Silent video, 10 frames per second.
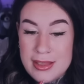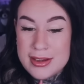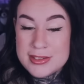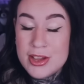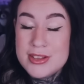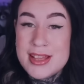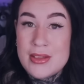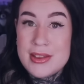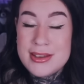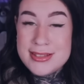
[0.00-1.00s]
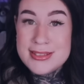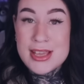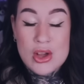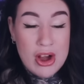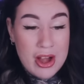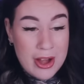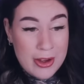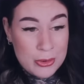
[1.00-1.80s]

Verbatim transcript: And then it turns out that Lindsay got her